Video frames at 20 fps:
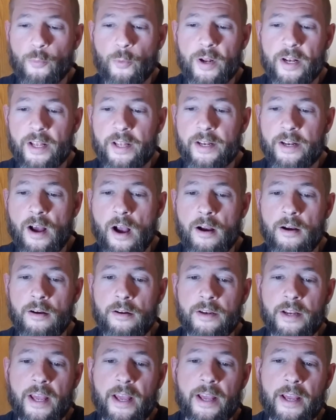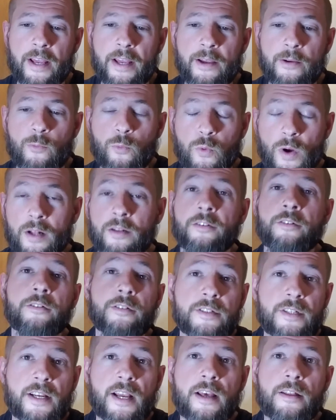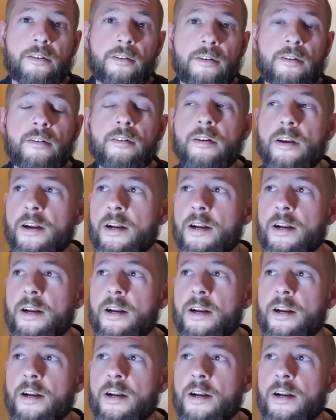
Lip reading: went in on a welder together.